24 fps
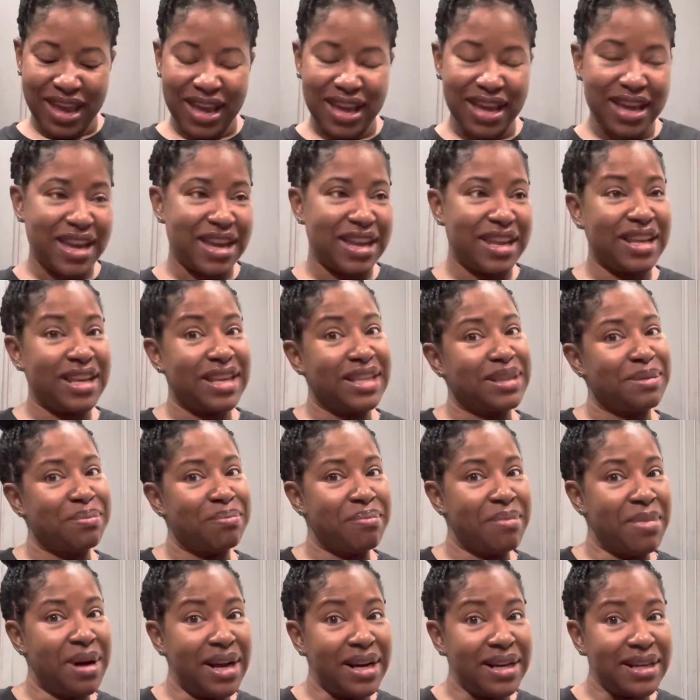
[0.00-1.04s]
It is
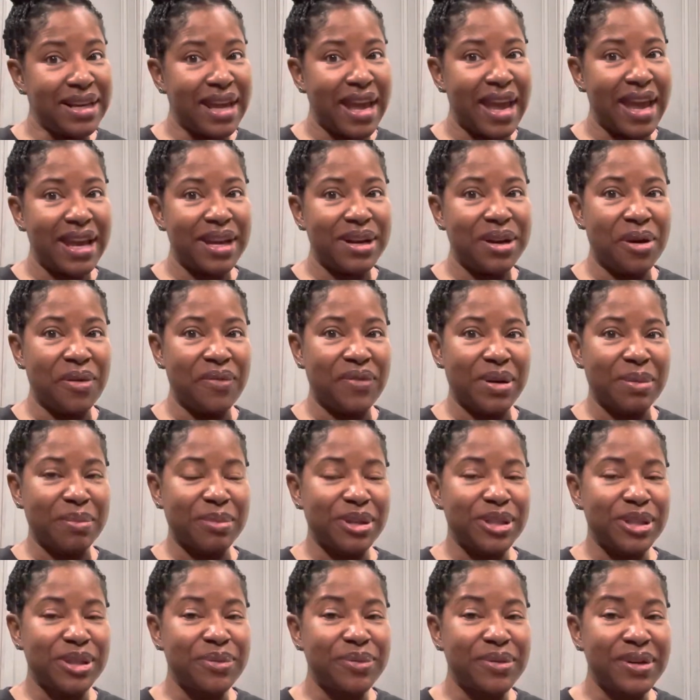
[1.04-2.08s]
Monday, November
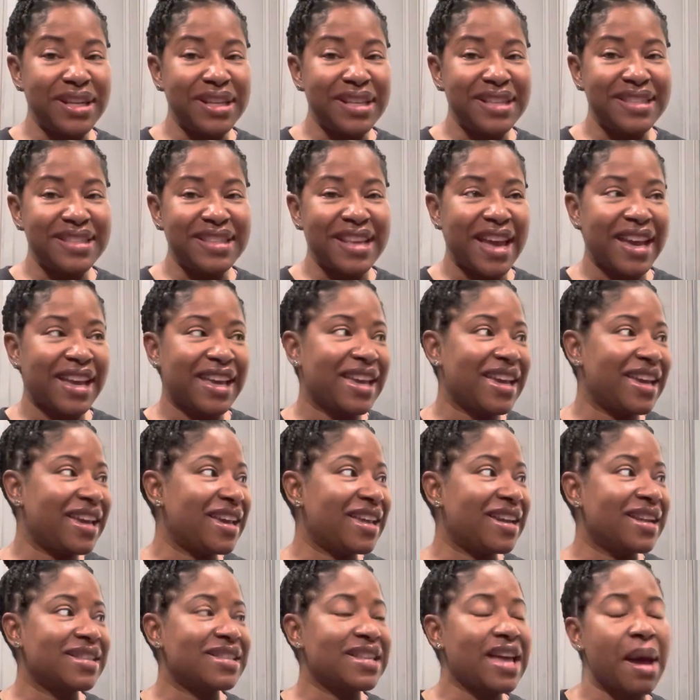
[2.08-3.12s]
22nd,
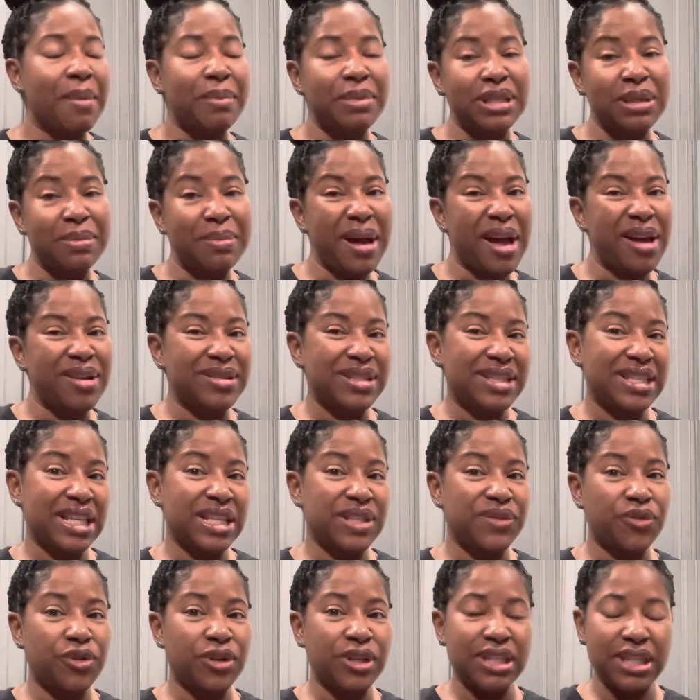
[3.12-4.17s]
and the time is about
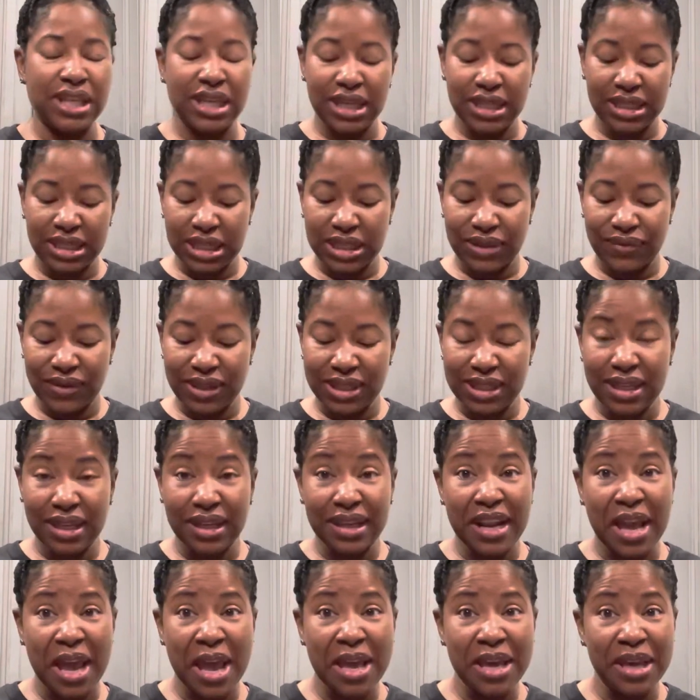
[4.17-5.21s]
6.14,
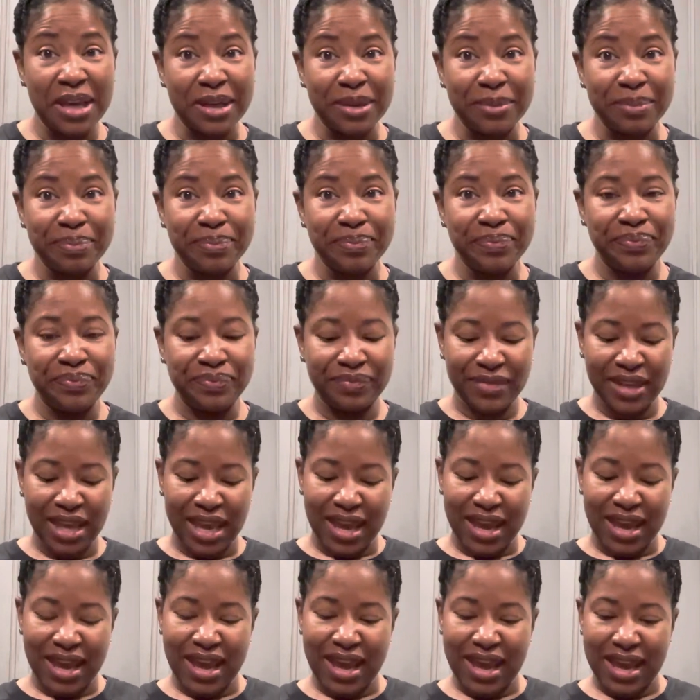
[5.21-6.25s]
6.15 a.m.
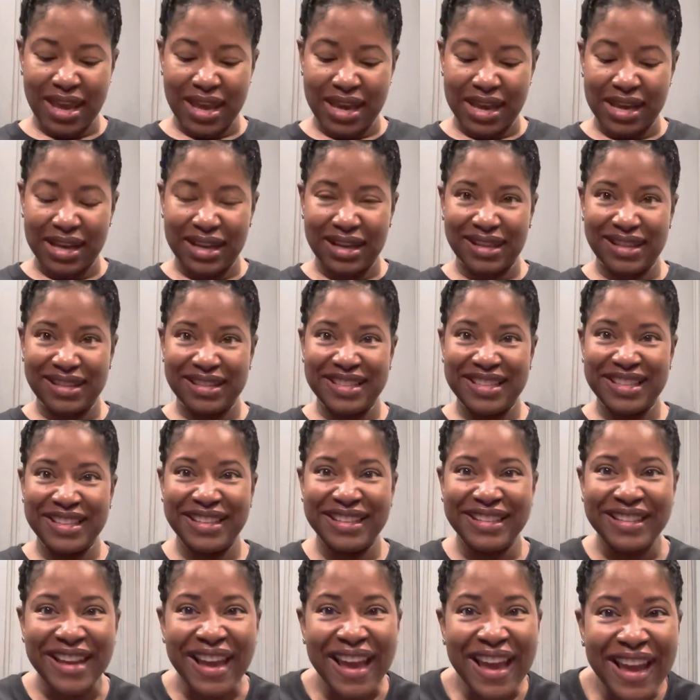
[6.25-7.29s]
And
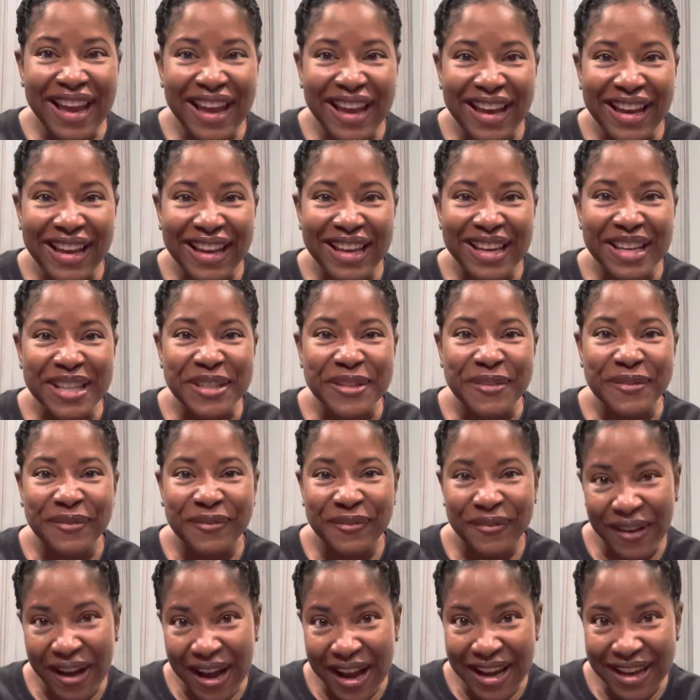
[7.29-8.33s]
today is
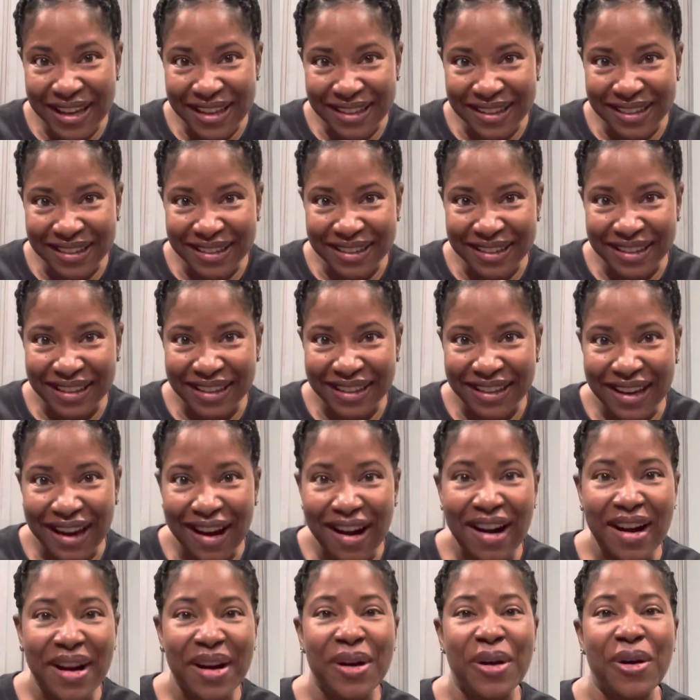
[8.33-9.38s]
finally
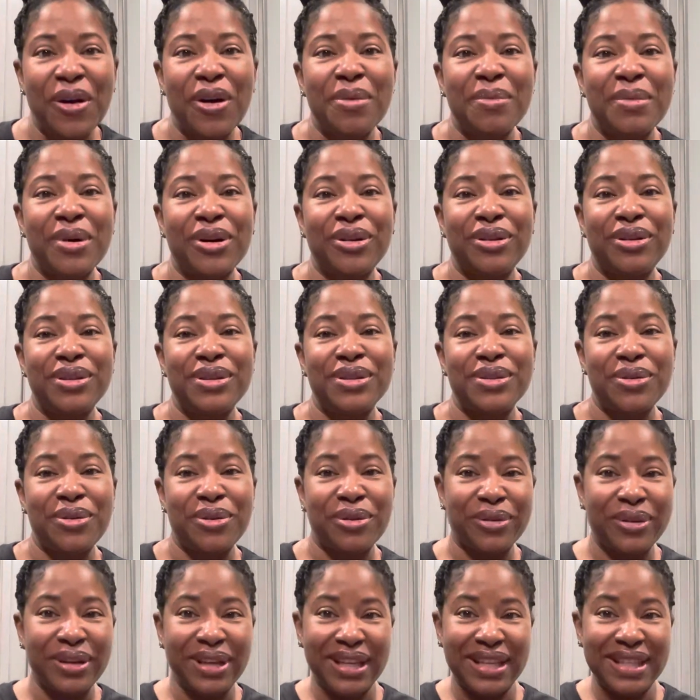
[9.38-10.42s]
our homeowners
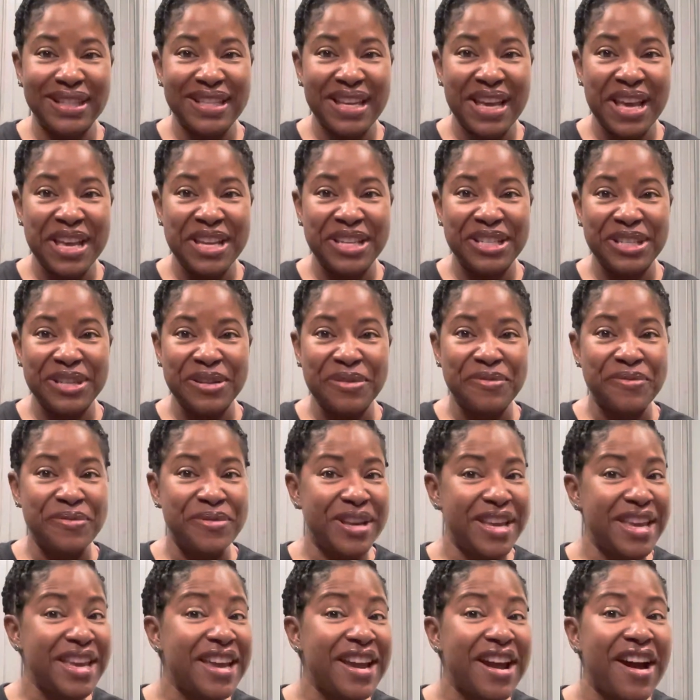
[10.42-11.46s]
orientation.
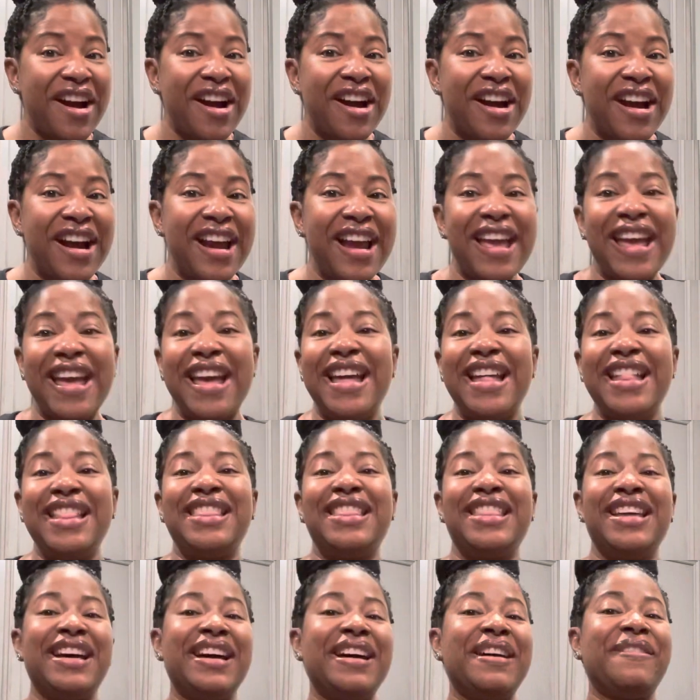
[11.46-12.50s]
We are at
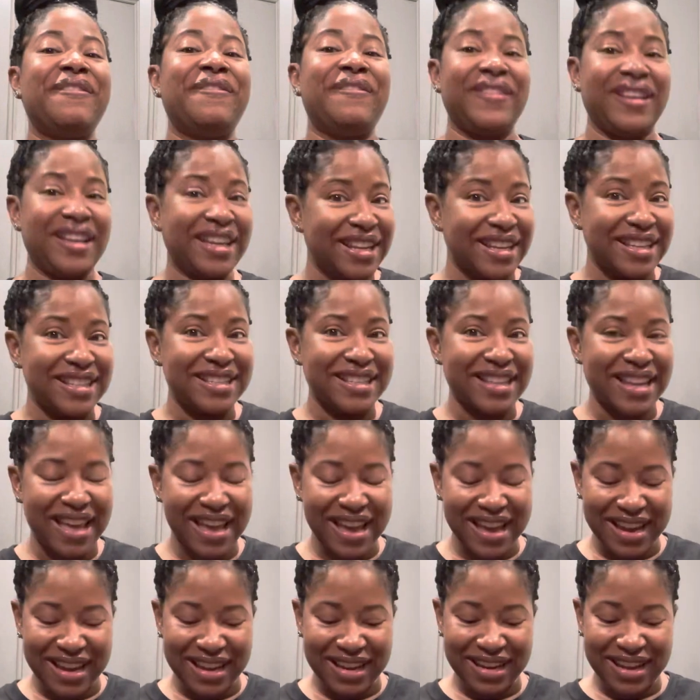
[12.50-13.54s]
the finish
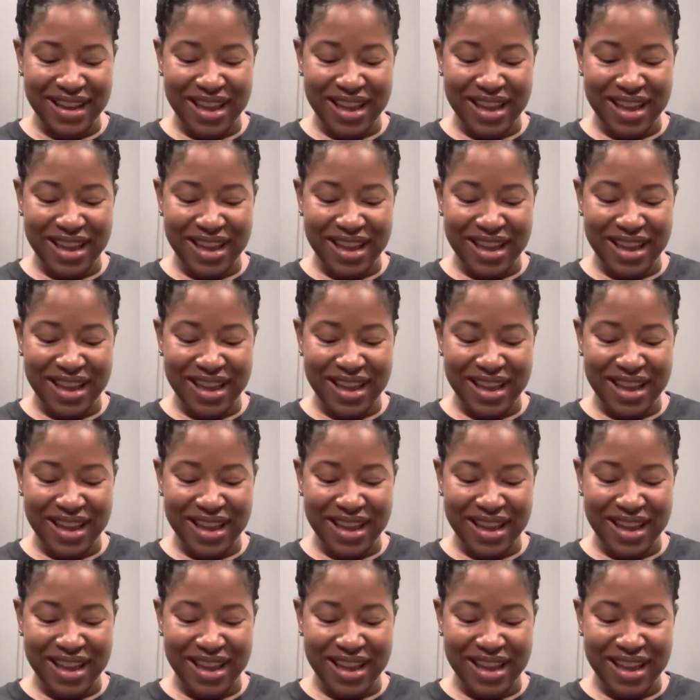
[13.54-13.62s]
line.